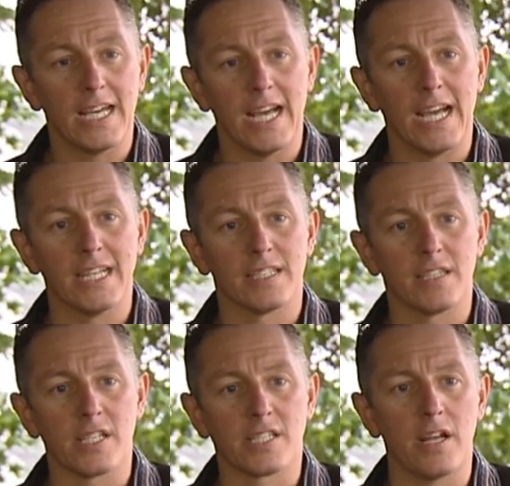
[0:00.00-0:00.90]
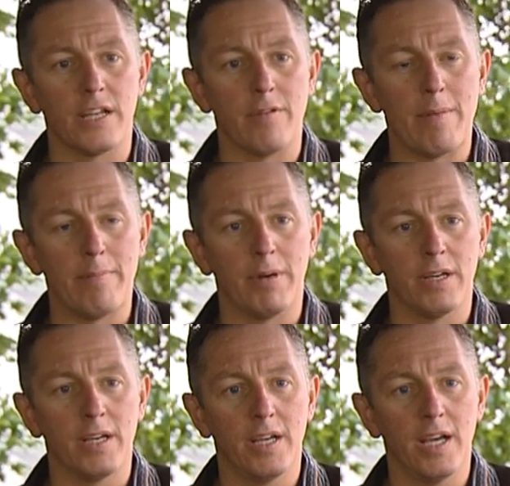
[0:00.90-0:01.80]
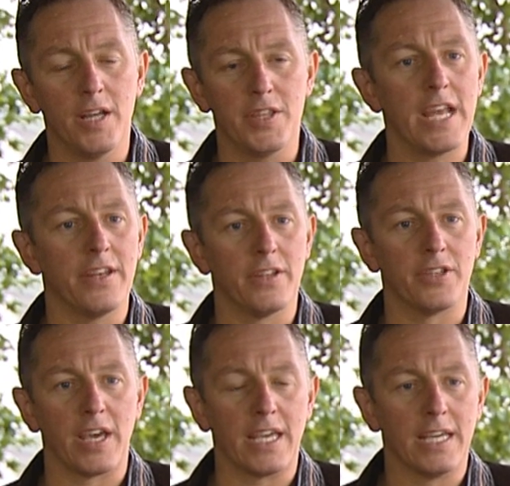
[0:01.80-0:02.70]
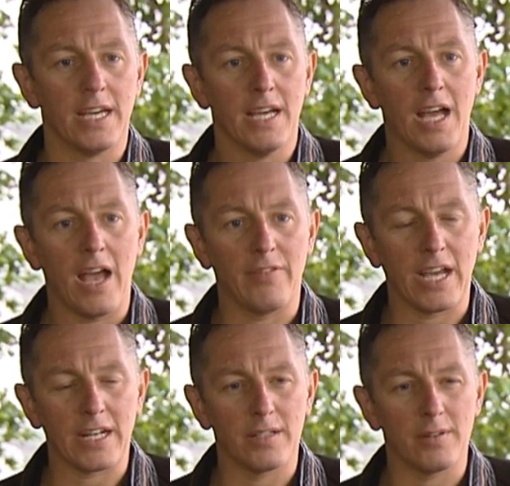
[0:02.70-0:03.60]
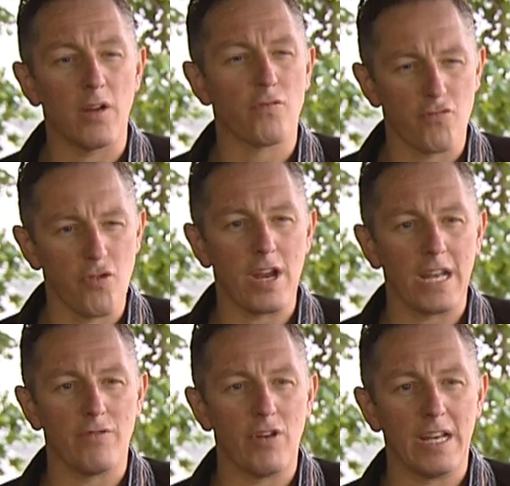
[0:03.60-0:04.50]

and I certainly remember at the end of the day having had a really